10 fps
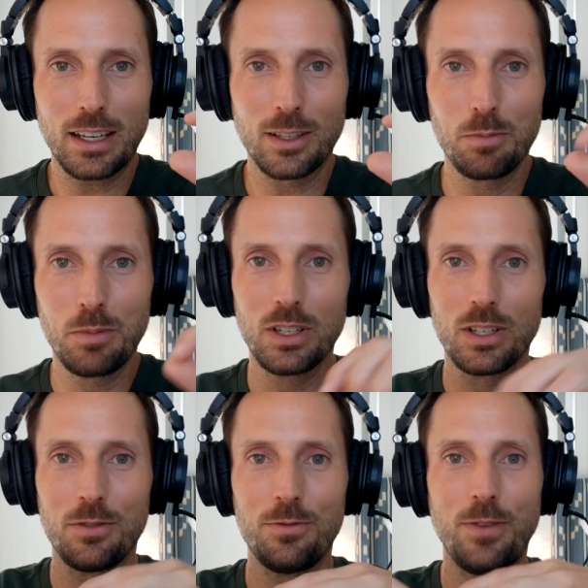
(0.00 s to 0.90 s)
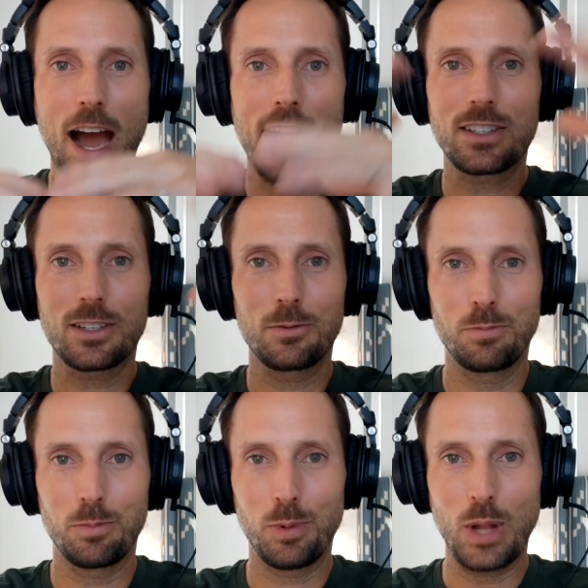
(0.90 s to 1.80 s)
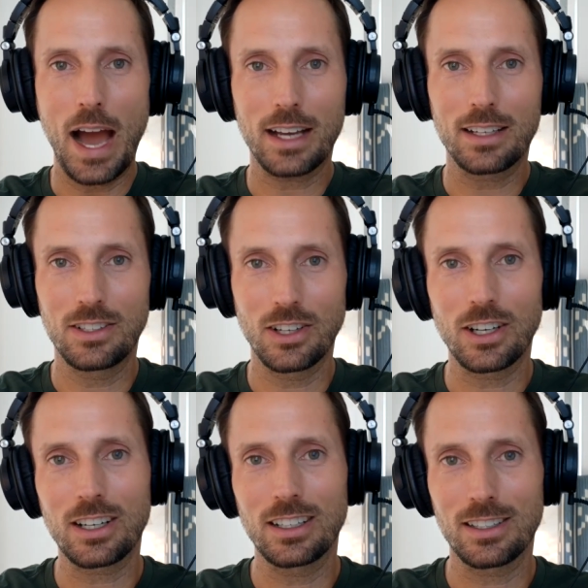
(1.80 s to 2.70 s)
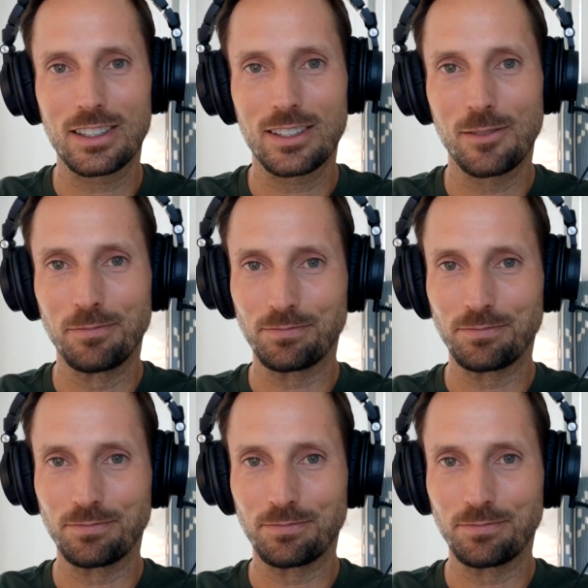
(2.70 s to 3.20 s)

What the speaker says: in the middle of vast black darkness.